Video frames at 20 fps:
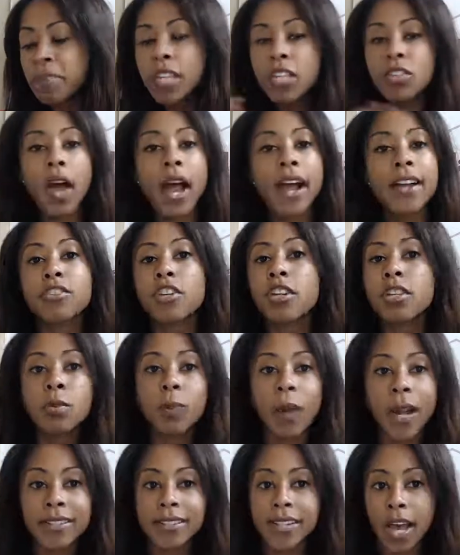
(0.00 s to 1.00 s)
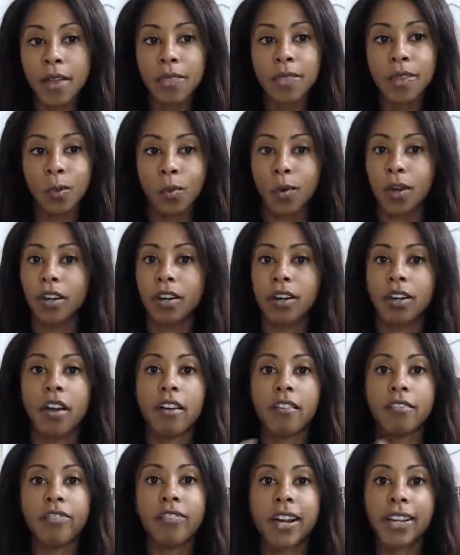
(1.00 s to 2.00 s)
So I just write down the word
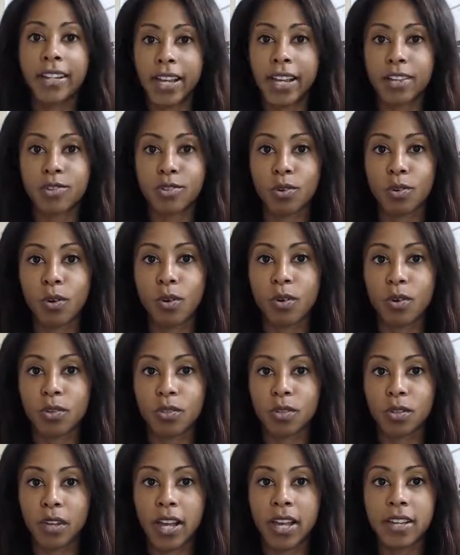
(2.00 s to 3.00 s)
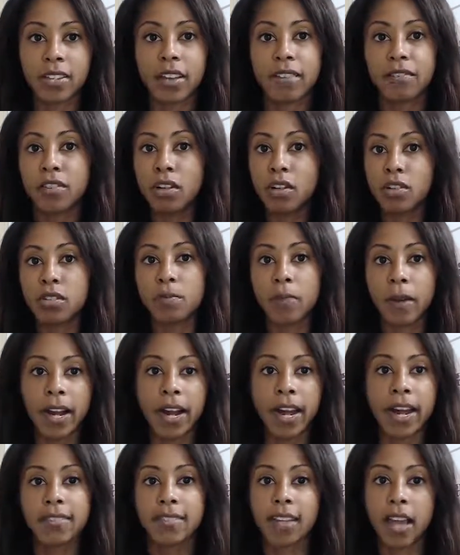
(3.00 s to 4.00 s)
financial goals, okay? So I close my
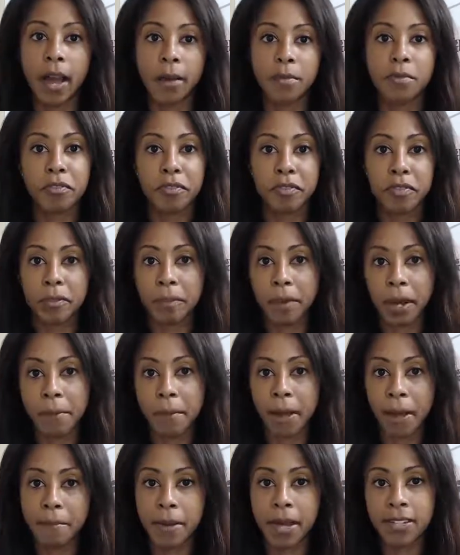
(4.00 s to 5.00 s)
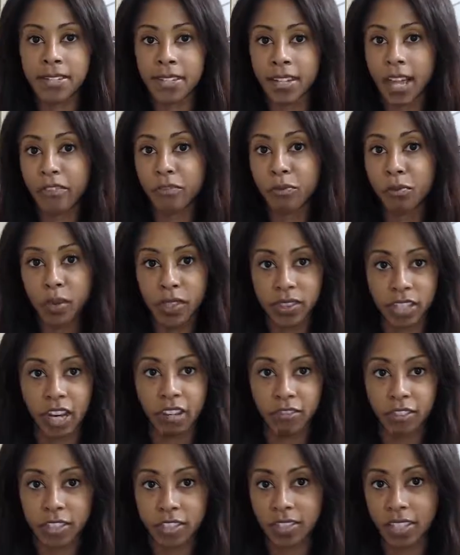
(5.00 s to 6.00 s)
eyes, I'm dreaming about my best life, what
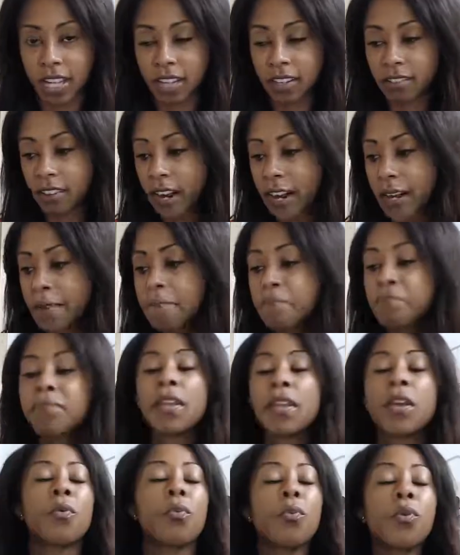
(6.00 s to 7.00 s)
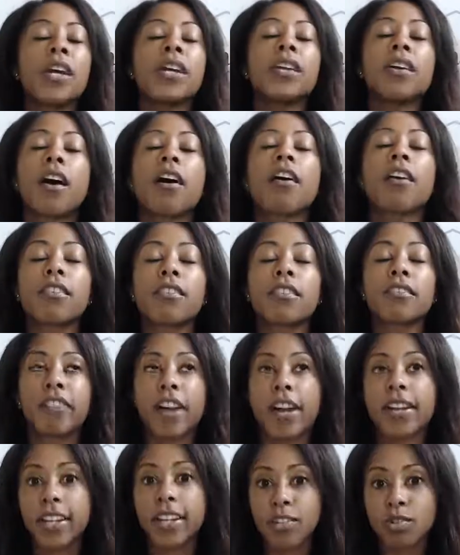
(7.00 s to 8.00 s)
that looks like, right? What are the
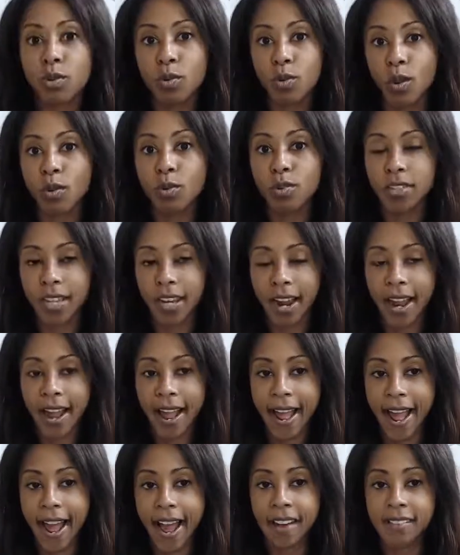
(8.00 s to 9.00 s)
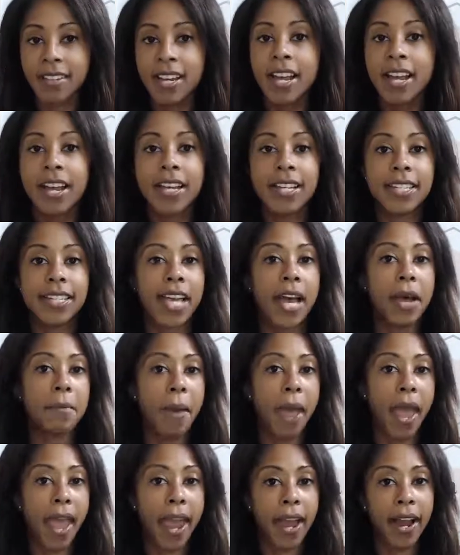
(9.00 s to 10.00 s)
financial goals that I have? Is that
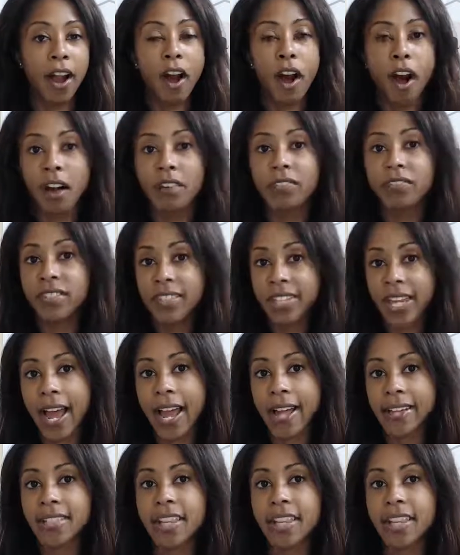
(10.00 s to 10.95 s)
paying off debt?